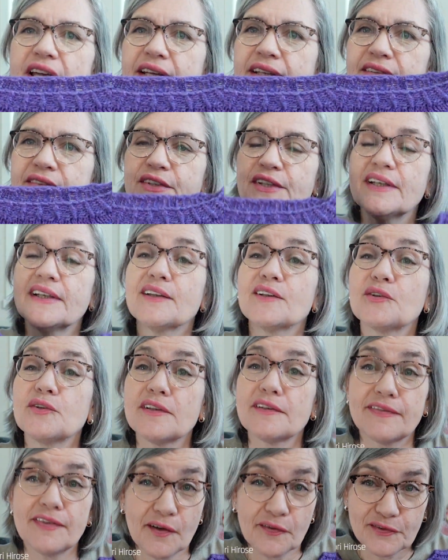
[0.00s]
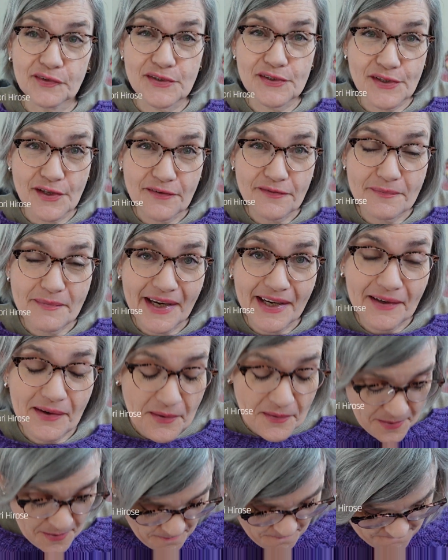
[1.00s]
entry into the Fluff to Stuff
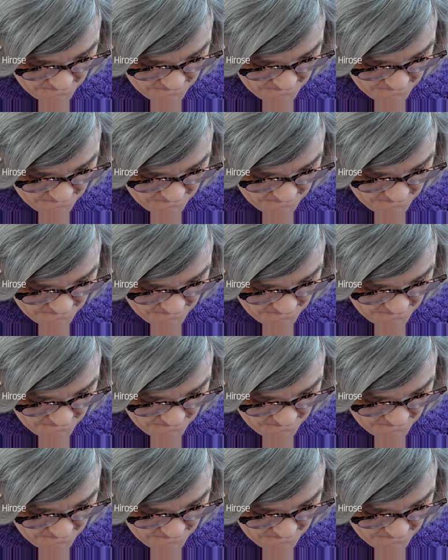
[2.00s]
make-along.